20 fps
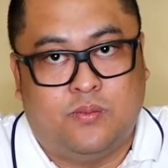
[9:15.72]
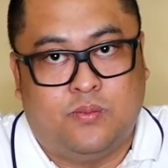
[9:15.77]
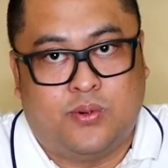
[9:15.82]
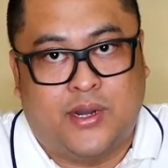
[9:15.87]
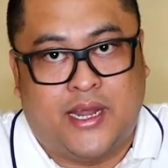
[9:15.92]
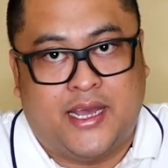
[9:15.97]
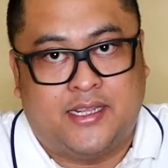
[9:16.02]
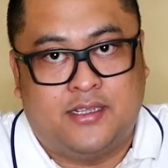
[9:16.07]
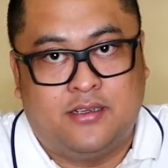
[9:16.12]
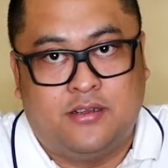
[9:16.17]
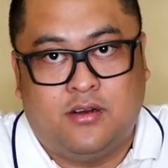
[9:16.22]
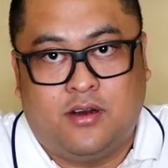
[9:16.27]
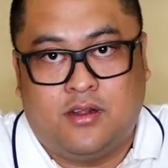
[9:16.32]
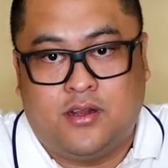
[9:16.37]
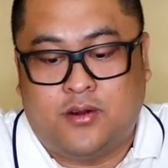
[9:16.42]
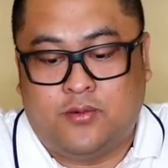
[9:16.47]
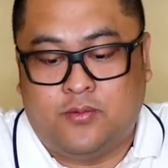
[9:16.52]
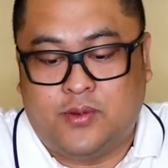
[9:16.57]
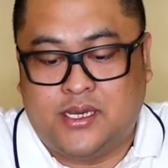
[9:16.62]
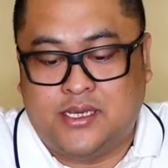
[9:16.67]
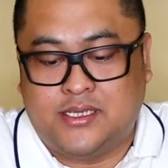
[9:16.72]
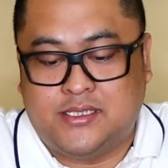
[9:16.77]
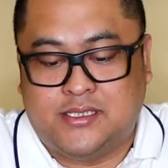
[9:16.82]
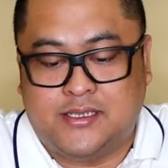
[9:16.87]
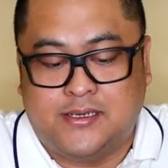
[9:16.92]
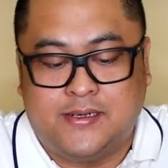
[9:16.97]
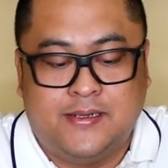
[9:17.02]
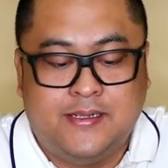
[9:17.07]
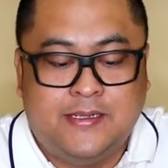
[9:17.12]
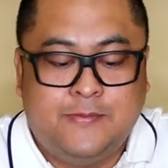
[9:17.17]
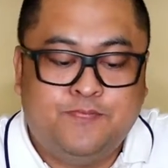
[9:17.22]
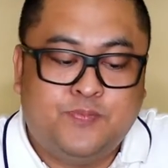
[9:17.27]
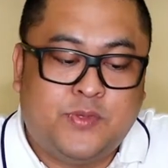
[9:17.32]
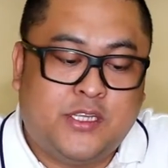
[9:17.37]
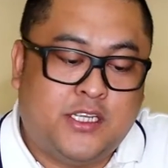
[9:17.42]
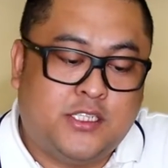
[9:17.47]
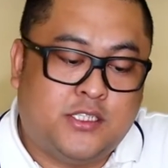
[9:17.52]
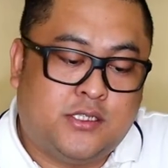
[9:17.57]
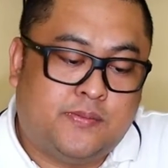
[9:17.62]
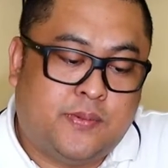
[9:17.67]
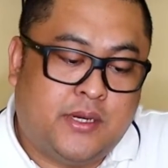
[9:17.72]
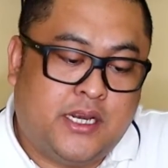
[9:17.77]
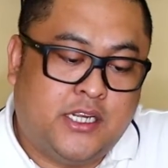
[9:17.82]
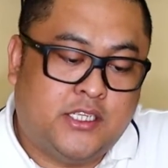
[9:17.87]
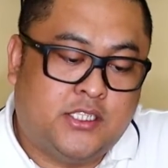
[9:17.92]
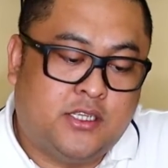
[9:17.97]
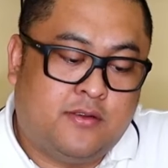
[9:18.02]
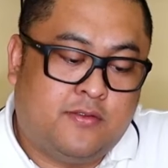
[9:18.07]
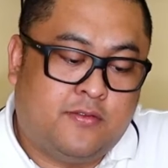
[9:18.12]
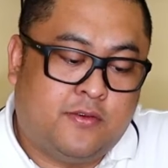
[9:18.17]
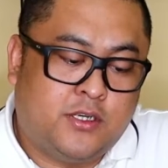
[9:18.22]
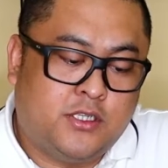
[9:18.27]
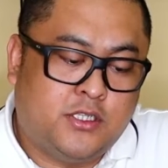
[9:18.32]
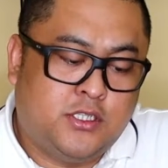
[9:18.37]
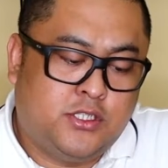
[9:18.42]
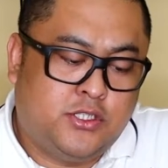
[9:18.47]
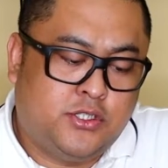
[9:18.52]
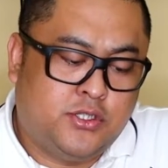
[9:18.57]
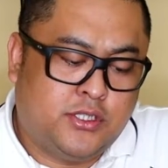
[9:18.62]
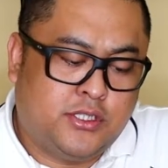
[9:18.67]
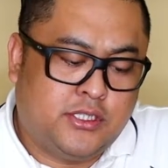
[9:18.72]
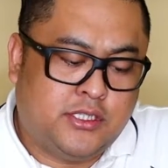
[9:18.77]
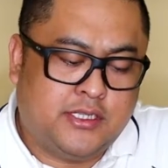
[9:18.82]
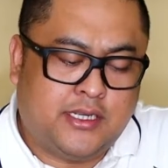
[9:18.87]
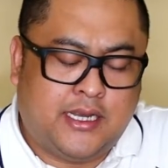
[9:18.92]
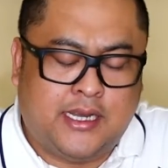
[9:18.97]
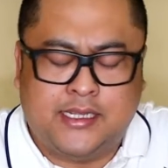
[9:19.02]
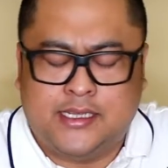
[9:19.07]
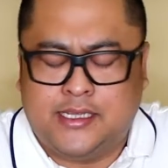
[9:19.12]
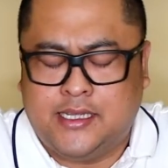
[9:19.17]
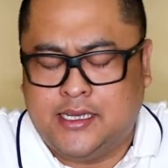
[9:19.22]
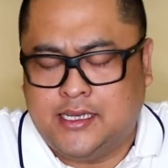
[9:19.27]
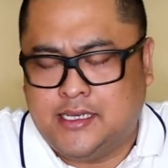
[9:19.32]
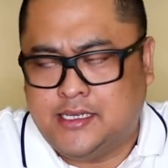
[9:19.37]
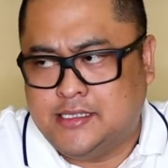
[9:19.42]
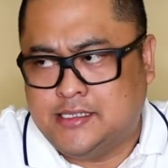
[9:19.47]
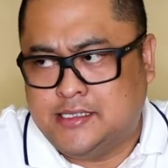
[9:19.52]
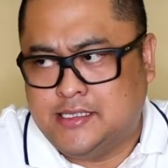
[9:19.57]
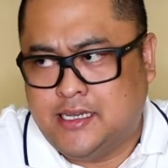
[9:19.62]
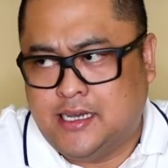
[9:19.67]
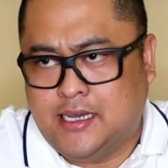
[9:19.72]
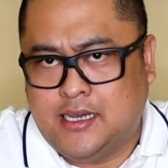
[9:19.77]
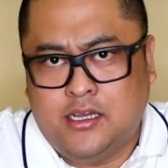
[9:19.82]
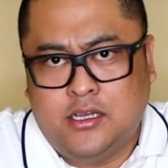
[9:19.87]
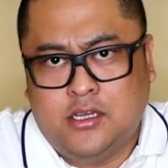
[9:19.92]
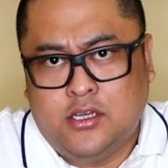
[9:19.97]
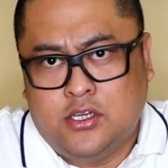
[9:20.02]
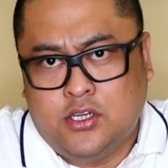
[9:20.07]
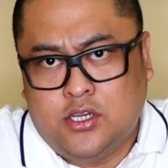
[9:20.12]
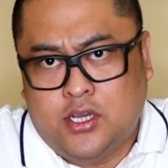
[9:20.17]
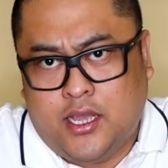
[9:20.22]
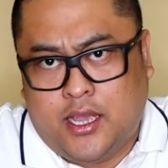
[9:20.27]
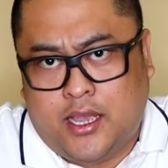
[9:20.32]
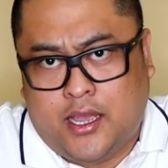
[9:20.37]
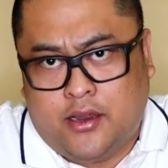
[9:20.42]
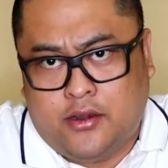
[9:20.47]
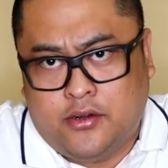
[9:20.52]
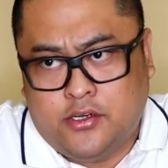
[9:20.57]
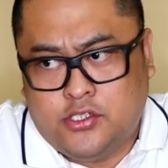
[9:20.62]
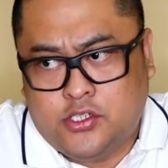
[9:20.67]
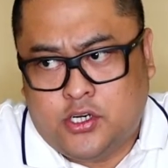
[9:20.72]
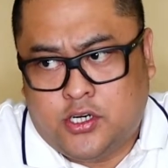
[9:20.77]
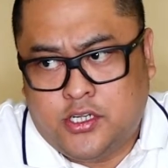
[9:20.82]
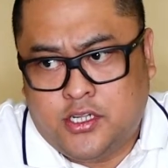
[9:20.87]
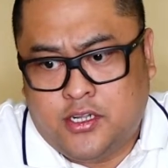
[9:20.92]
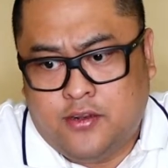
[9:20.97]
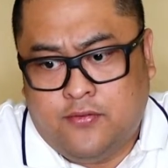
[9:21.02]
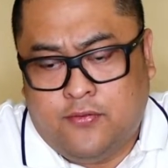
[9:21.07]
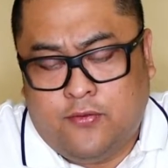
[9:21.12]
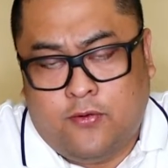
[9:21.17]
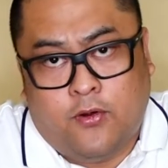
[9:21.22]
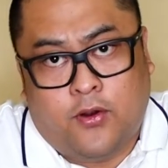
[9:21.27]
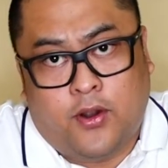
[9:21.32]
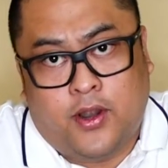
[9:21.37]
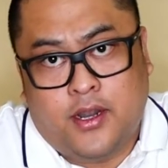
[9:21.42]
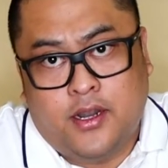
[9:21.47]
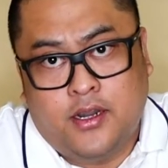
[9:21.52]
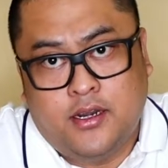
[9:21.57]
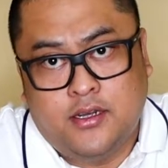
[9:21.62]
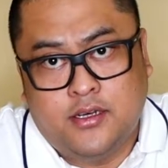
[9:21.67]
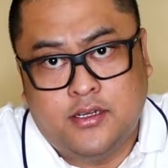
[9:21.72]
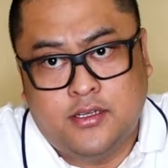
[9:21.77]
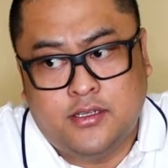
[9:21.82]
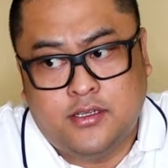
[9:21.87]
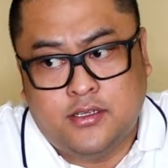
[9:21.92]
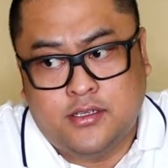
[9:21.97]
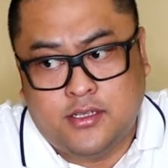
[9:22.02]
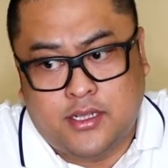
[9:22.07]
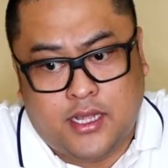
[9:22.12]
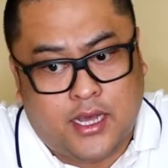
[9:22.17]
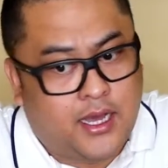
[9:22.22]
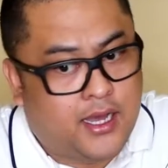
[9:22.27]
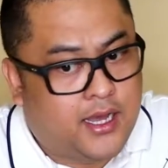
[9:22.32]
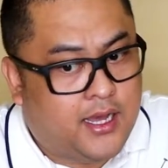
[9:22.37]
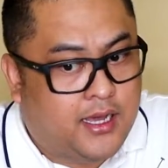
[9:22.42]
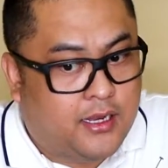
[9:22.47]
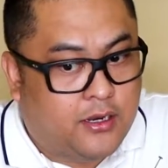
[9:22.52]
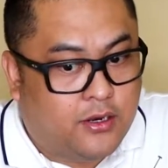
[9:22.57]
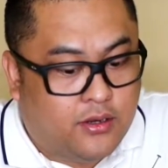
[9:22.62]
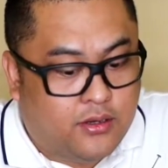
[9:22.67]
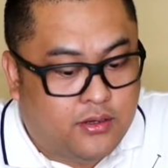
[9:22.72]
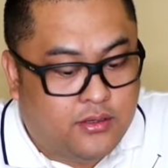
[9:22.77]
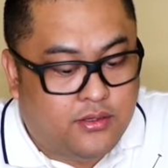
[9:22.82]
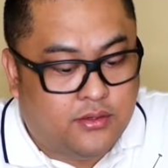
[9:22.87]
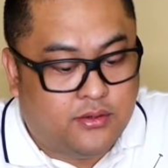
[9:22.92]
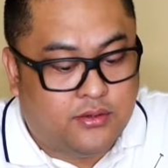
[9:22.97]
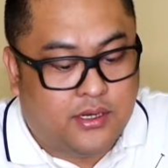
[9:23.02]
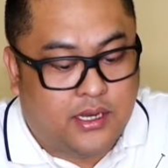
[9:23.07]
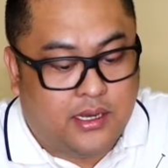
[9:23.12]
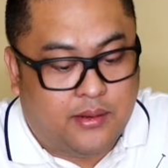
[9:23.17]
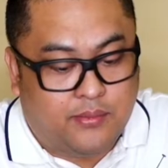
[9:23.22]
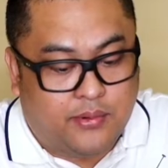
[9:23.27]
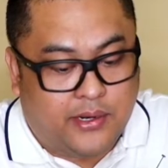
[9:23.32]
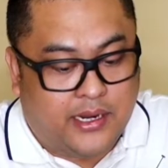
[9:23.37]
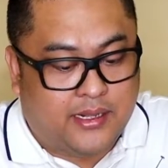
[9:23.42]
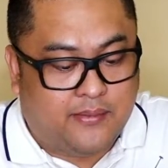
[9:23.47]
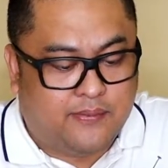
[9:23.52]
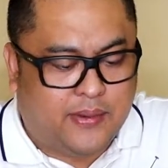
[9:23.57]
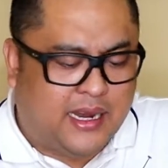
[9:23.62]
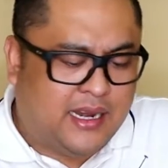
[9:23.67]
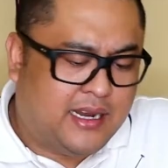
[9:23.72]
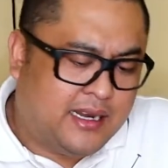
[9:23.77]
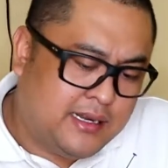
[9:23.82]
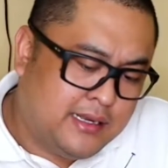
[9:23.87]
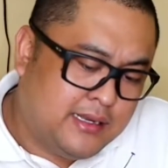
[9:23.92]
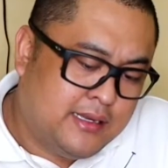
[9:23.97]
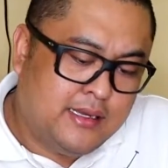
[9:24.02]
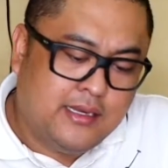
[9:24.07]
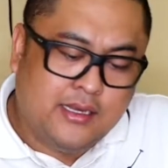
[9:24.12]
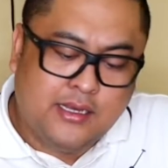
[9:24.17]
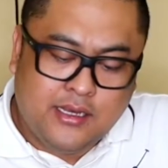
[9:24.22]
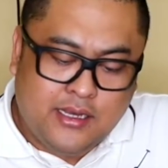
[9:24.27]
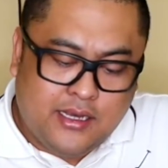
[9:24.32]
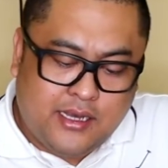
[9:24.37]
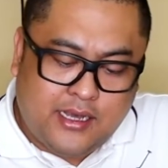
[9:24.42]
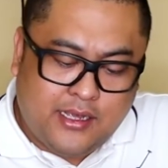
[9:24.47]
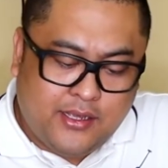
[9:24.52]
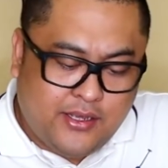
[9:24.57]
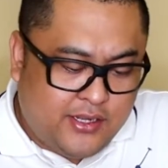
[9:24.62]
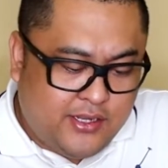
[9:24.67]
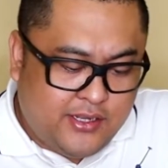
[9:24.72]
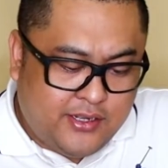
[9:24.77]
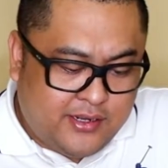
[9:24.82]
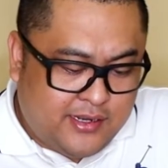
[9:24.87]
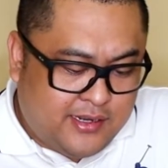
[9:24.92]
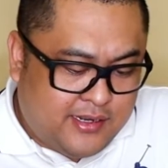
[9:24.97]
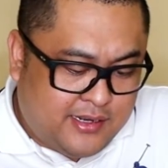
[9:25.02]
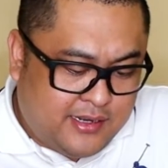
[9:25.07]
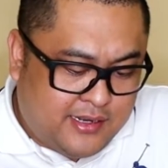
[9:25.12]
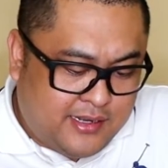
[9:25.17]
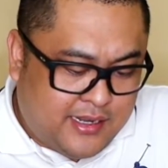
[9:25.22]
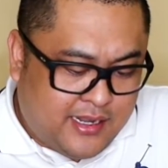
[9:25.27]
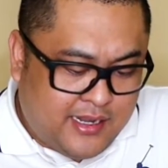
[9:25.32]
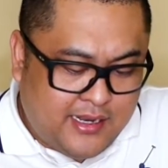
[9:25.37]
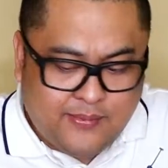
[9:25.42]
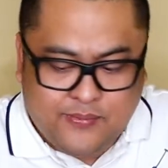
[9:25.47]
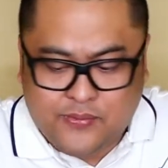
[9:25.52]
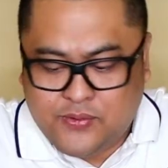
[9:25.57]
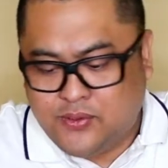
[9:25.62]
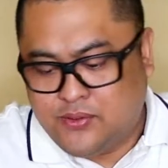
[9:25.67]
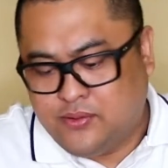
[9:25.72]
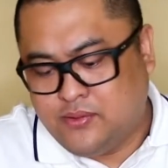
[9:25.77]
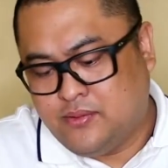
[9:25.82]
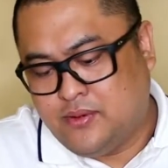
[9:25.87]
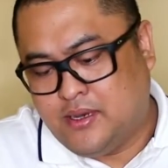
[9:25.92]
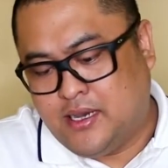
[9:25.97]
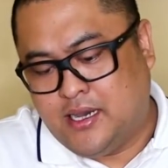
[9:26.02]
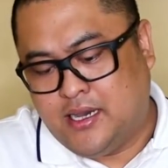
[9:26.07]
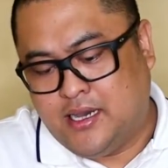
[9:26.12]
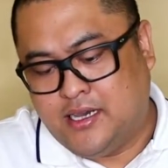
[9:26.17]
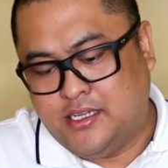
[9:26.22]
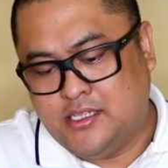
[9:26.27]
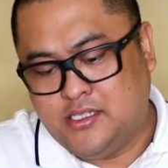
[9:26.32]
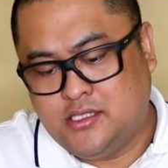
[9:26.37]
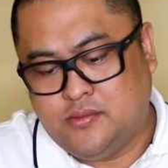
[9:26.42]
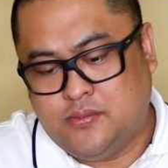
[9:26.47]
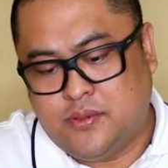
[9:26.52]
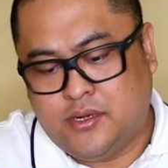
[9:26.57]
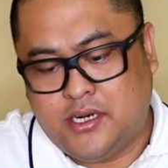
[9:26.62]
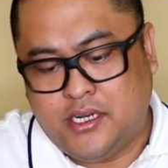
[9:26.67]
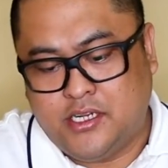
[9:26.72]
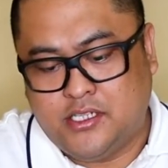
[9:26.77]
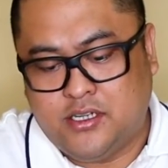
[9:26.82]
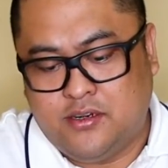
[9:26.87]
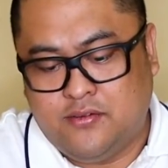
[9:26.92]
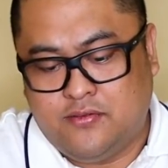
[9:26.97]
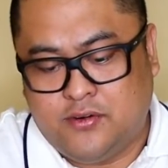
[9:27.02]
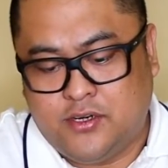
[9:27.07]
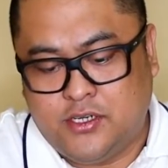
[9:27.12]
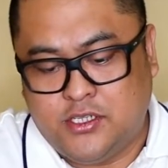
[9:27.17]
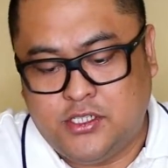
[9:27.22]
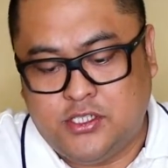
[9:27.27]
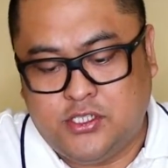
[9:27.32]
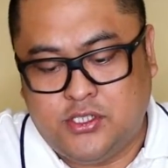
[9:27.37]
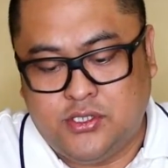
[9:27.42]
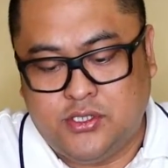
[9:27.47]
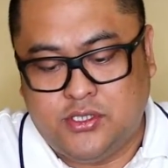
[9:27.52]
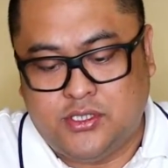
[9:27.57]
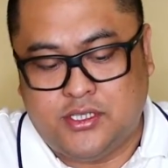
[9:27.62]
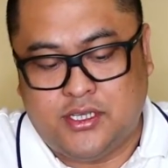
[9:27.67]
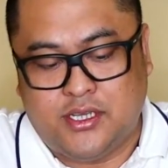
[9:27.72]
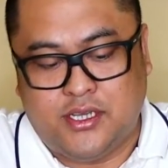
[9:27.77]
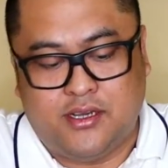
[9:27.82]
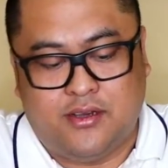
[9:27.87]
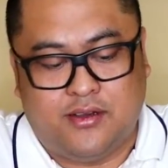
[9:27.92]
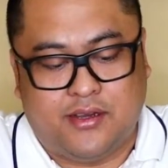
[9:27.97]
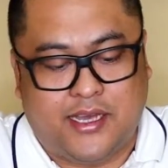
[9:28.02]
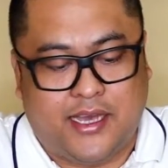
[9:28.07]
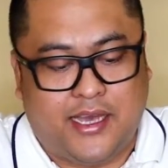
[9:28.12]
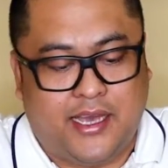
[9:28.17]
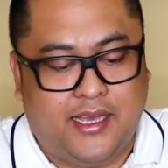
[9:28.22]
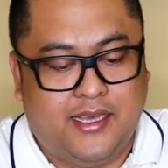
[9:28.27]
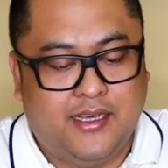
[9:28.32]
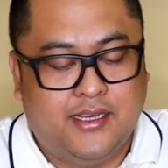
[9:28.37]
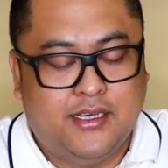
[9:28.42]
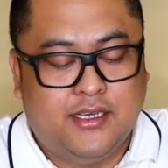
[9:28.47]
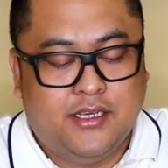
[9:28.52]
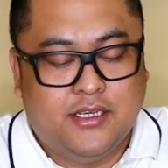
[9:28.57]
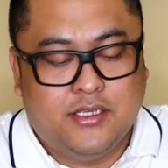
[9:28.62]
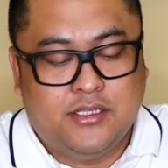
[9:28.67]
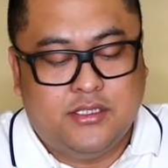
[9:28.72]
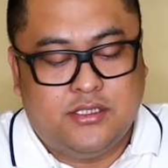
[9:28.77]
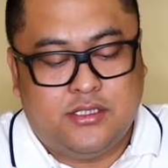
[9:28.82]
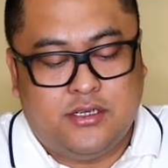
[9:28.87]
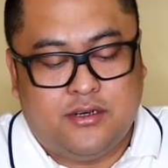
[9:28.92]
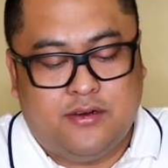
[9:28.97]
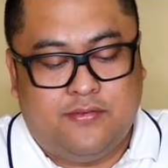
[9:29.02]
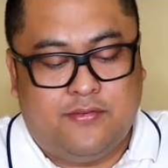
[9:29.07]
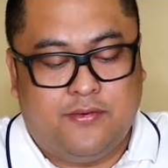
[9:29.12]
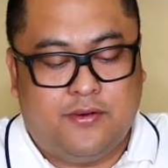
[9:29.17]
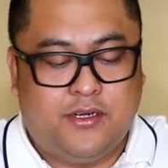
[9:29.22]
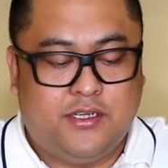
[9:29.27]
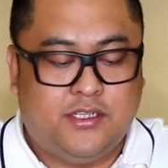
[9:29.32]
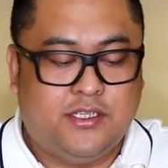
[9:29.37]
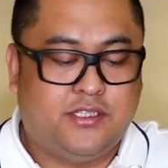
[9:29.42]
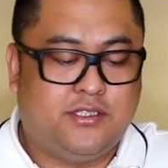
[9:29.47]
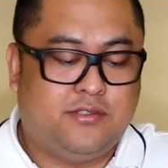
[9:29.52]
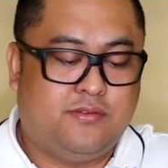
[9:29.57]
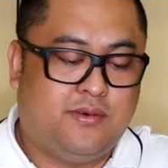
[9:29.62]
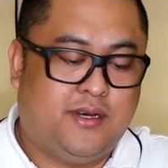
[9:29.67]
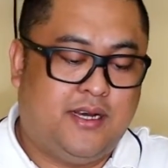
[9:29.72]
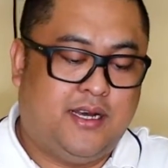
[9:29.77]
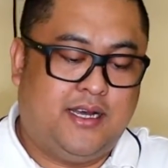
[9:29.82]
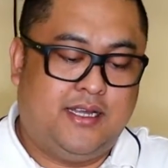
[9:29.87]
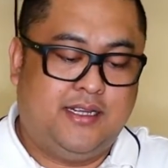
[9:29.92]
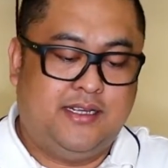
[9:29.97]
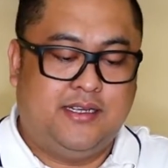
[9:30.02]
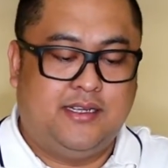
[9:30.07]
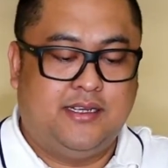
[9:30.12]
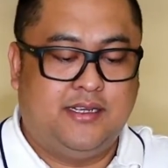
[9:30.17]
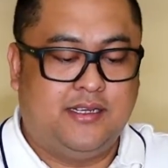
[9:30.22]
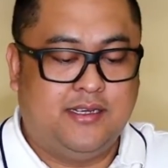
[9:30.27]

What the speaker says: Bred colorway. So, inspiration for these shoes, I think, is the Air Jordan 4 na, ano, yung Bred. Parang, yun yung, alam kong, inspiration for these shoes. Okay? So, for this one,